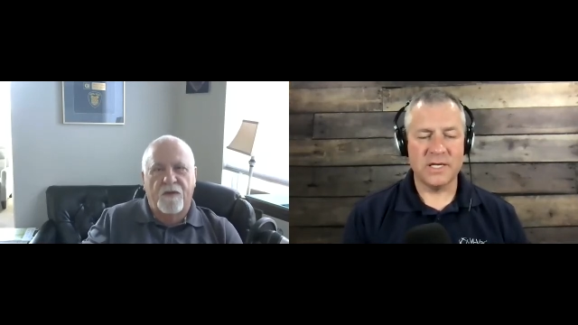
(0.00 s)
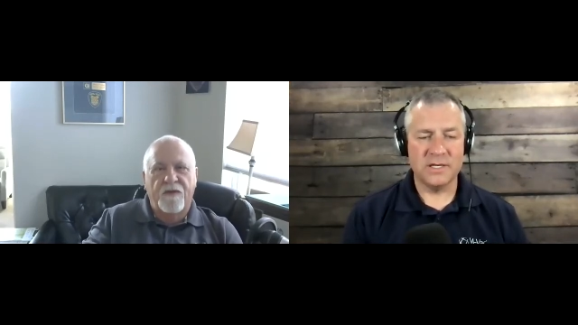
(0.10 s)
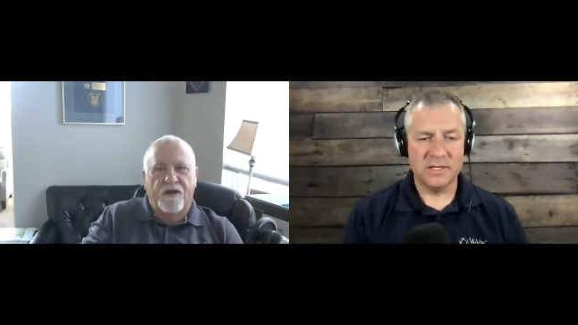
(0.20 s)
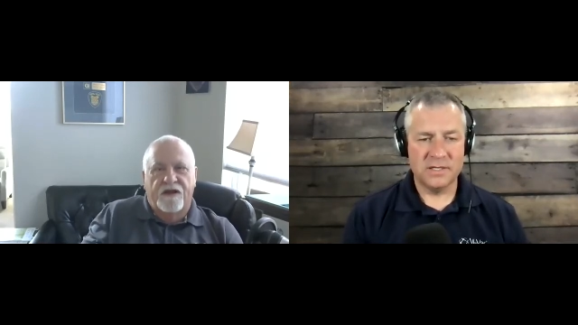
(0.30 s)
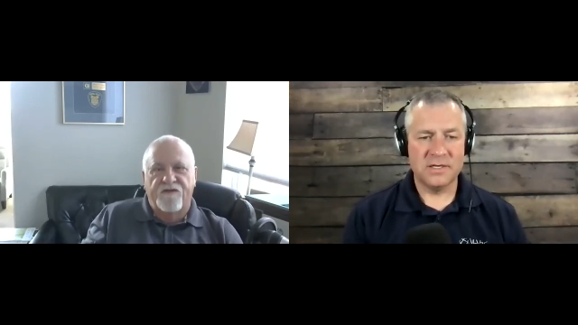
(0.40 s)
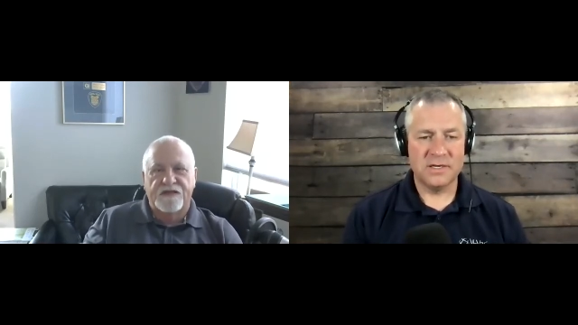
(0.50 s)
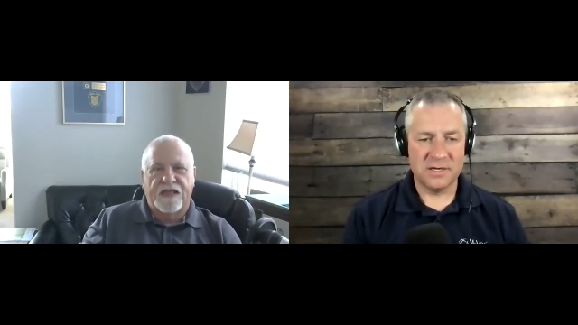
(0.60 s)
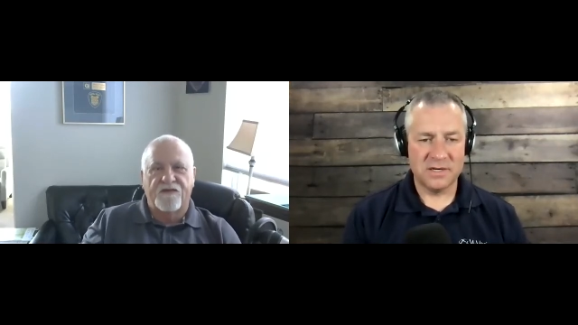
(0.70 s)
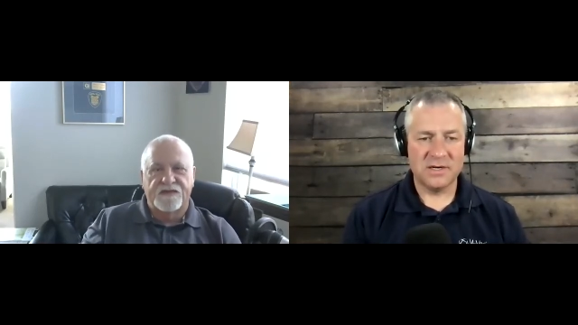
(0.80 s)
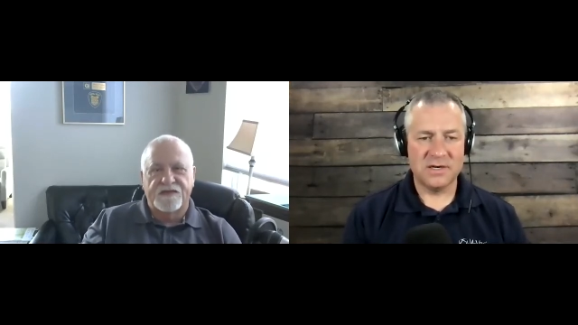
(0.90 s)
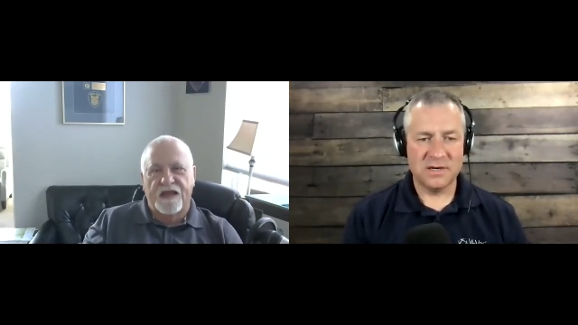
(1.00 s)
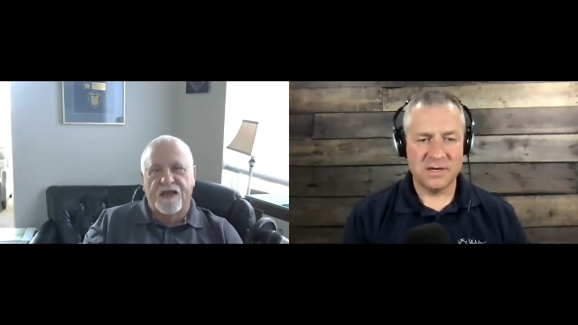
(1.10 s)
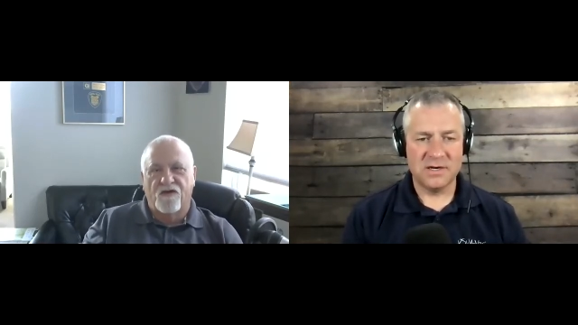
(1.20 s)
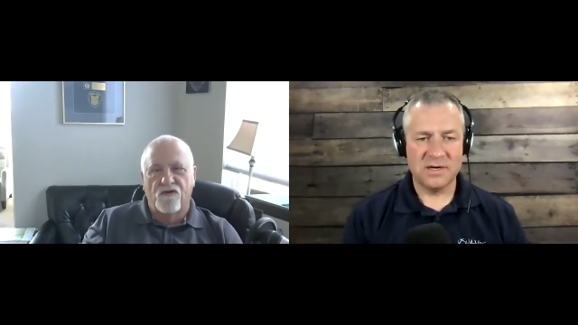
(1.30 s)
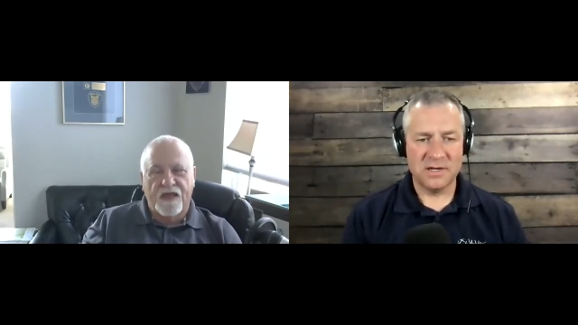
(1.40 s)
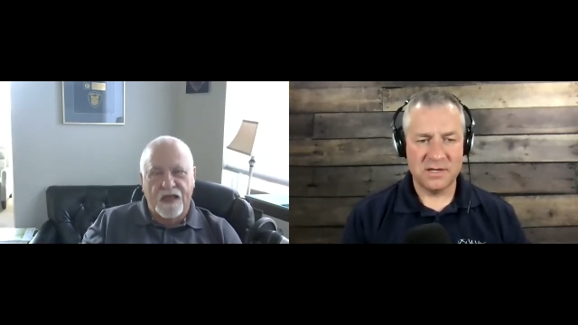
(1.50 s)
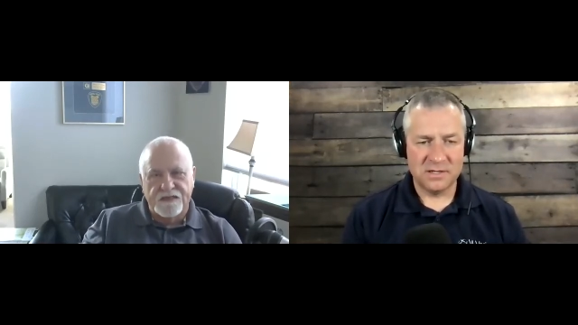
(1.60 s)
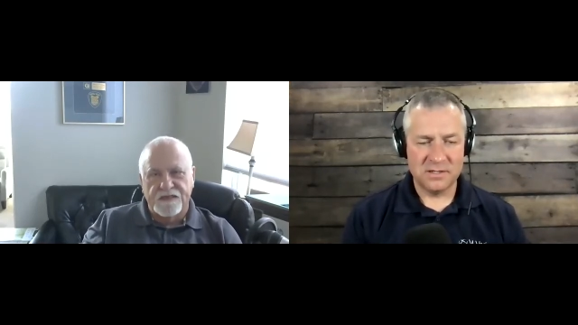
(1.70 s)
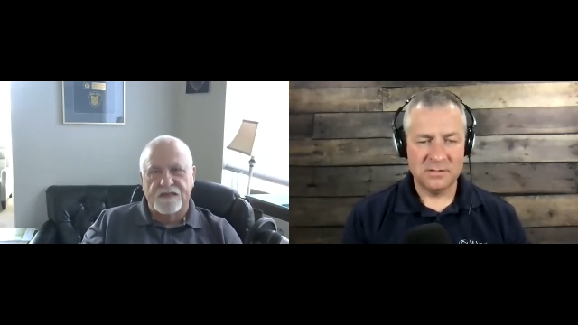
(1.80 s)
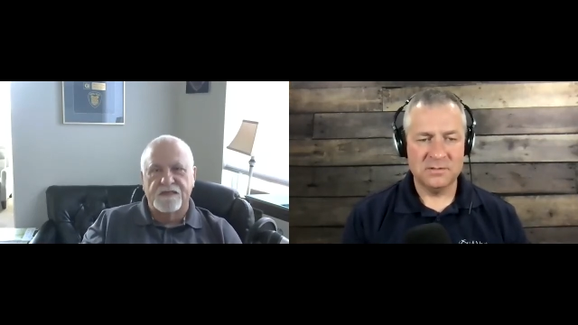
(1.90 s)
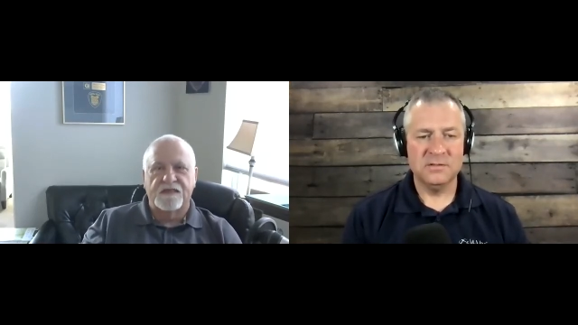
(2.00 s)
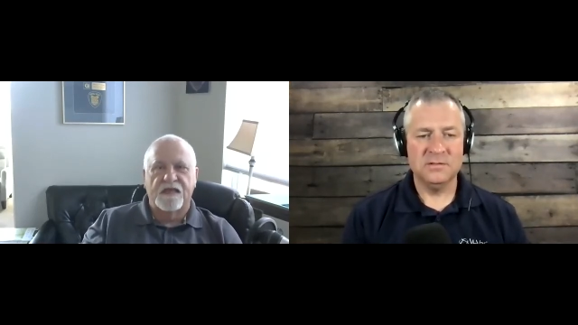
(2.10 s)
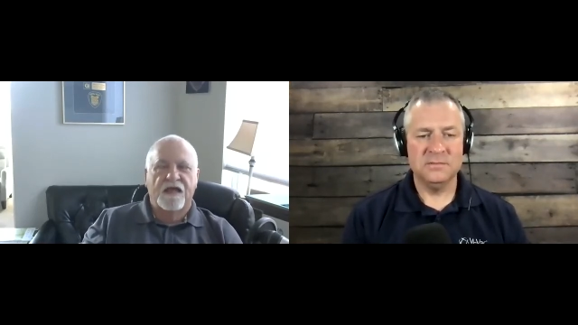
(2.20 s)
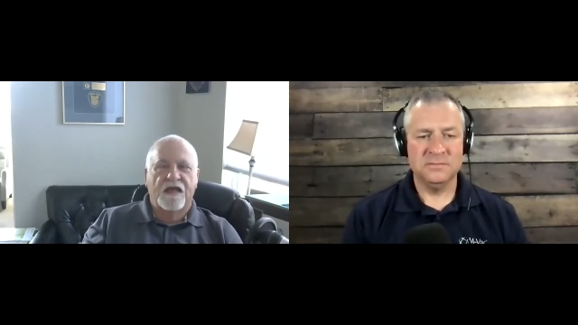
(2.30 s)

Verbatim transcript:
Speaker 1: American Investigative Society cold cases,